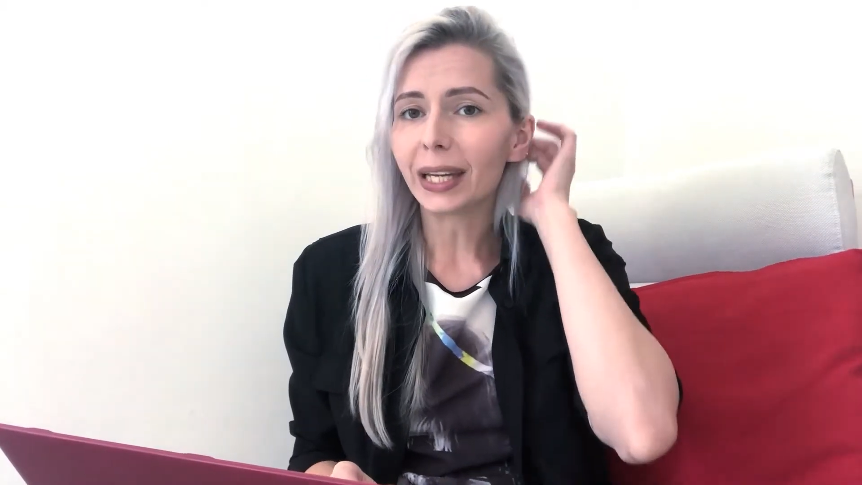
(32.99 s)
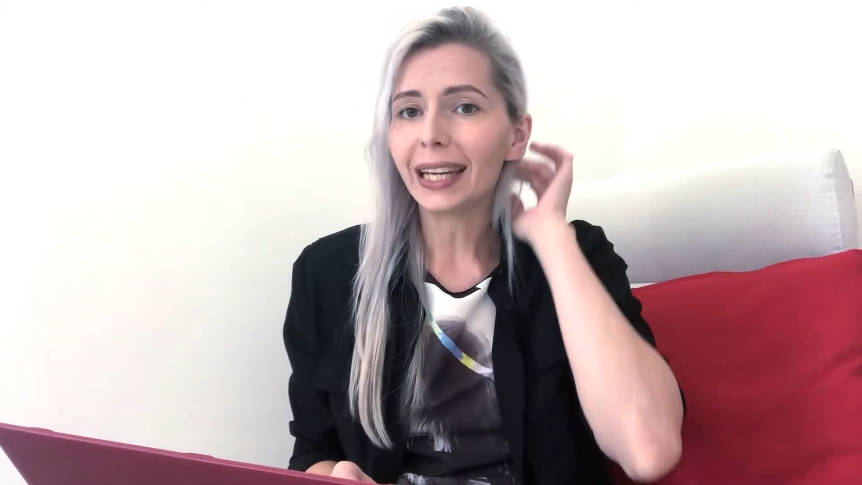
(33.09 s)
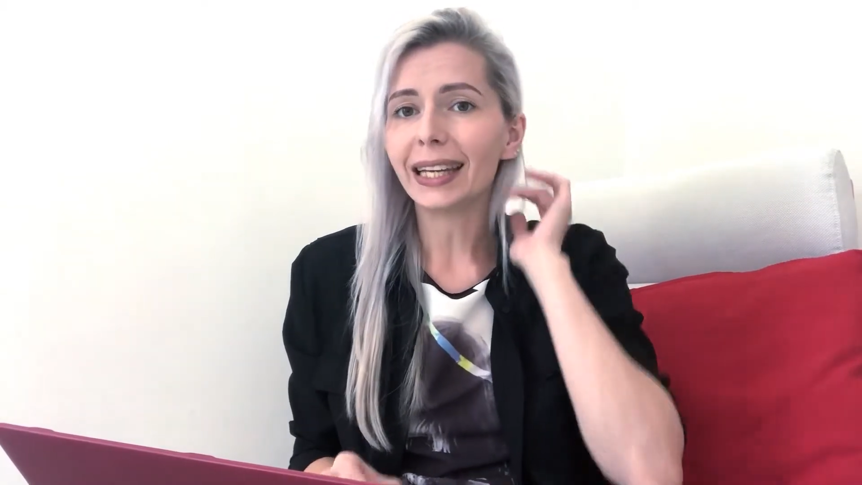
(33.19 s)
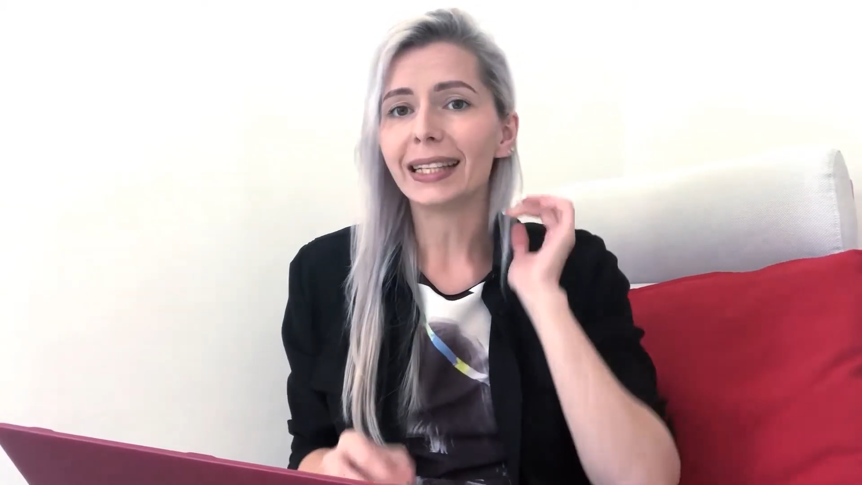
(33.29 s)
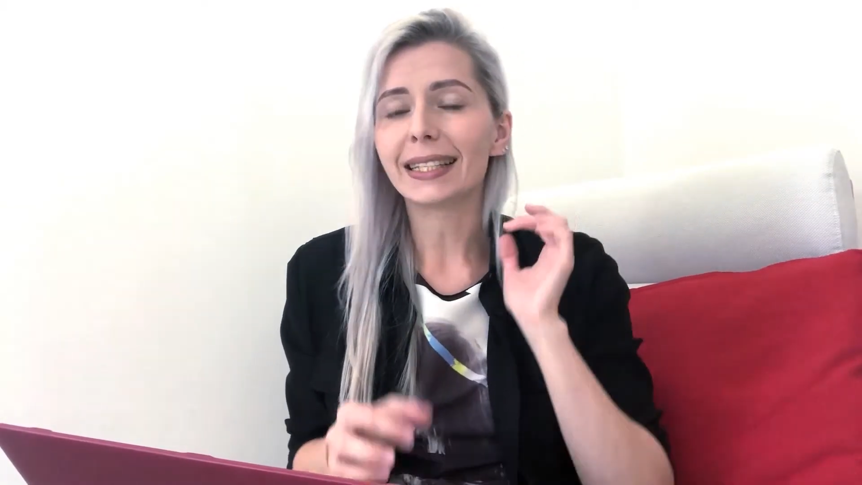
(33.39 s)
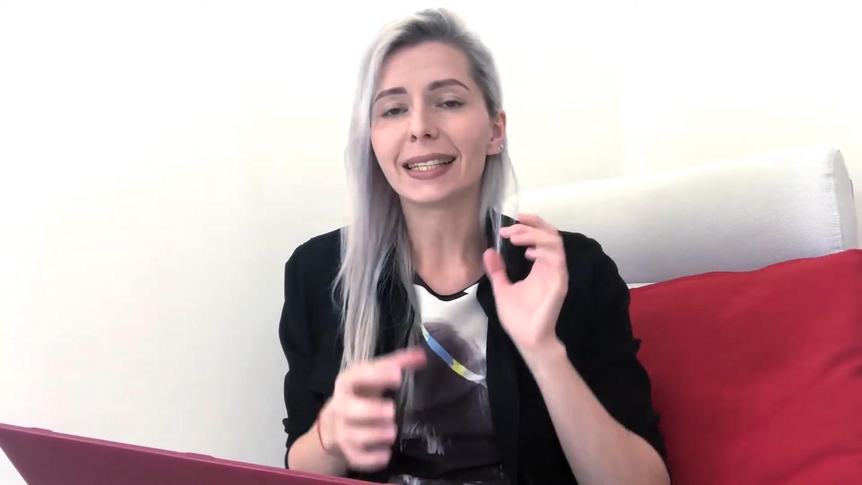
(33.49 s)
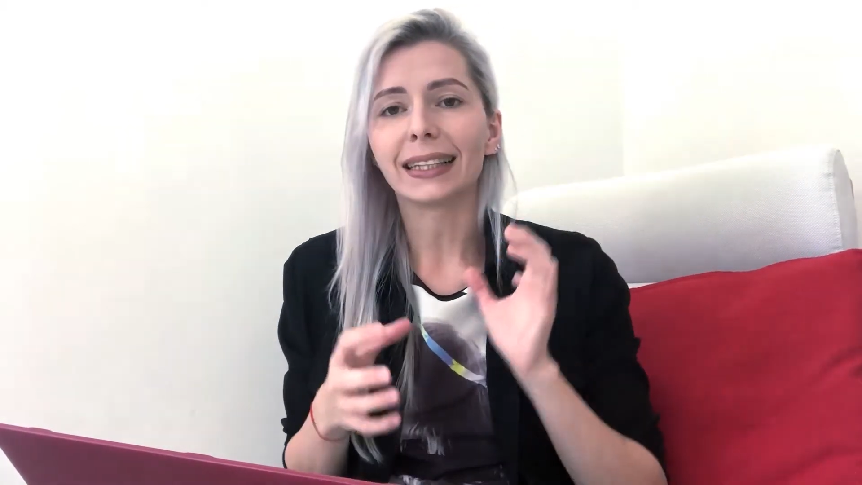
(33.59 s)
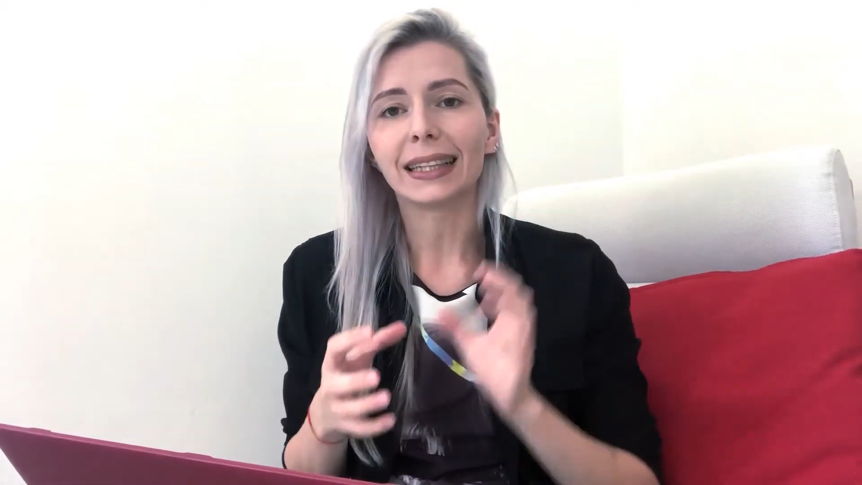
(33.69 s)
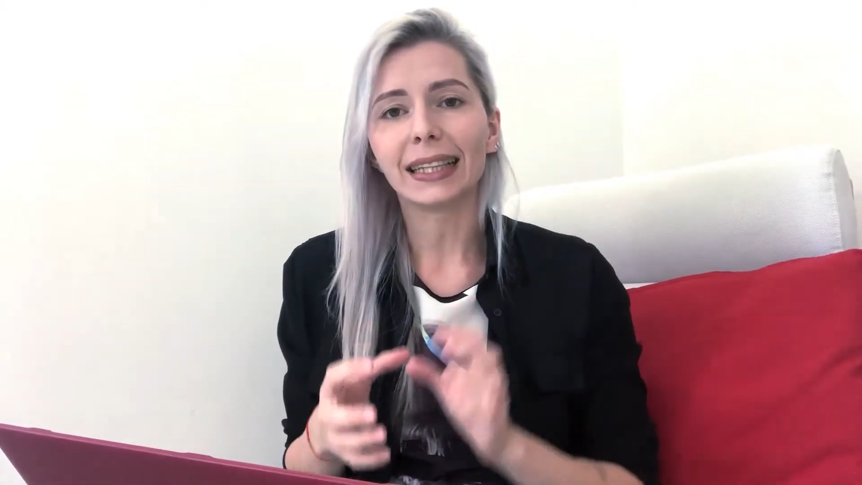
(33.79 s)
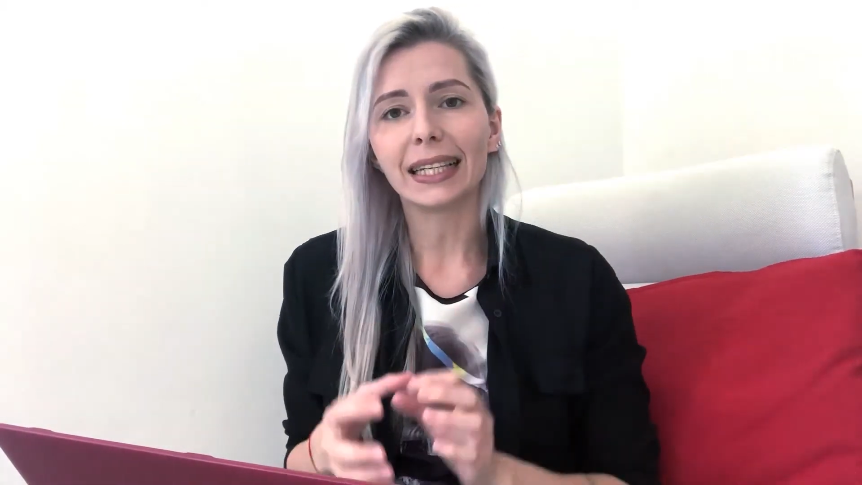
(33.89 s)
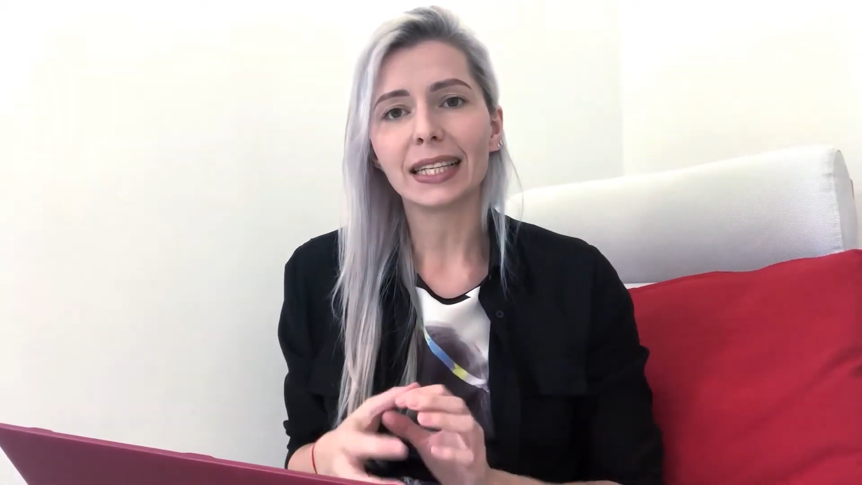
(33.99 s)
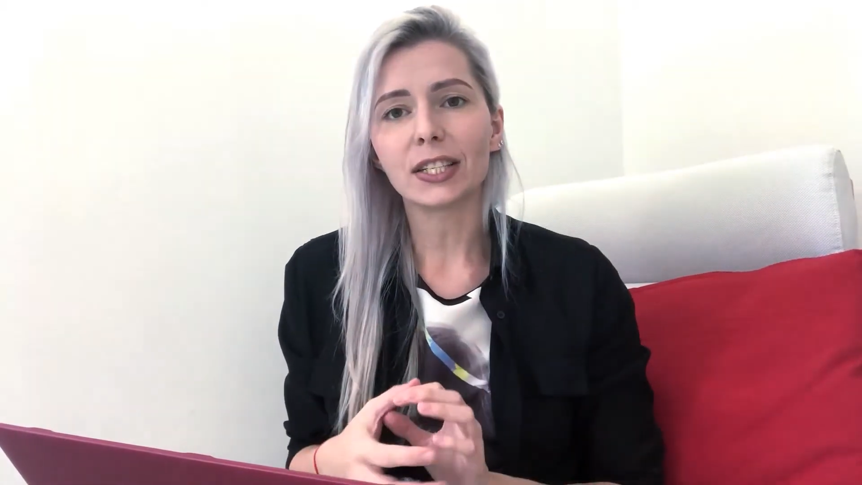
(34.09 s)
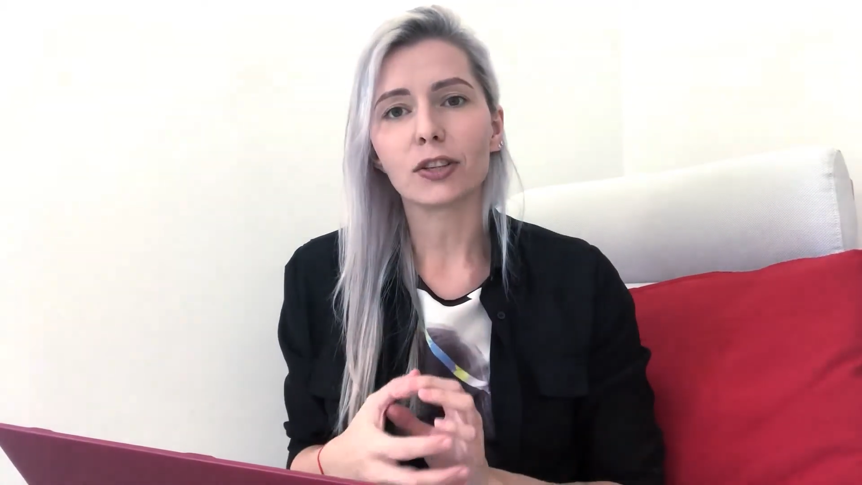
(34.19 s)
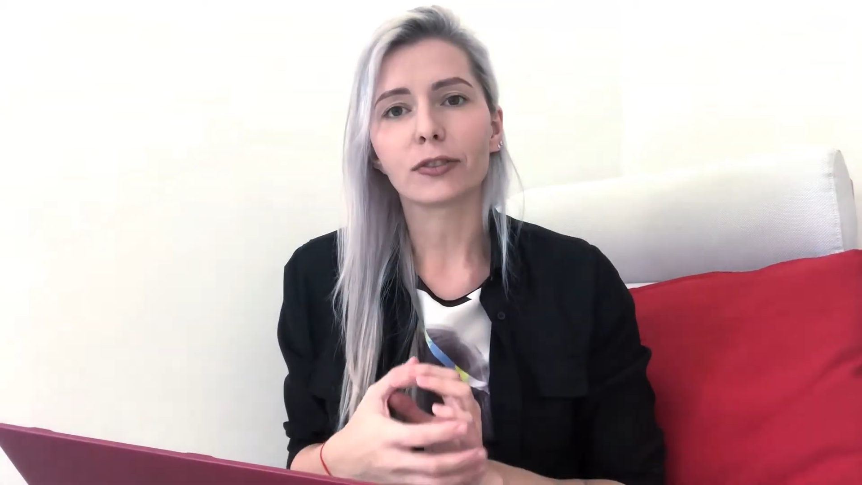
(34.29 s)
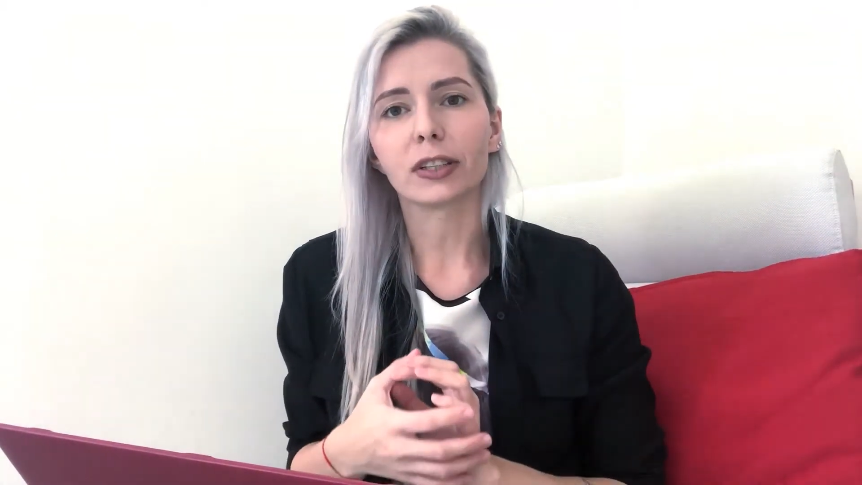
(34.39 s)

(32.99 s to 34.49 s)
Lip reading: is a list of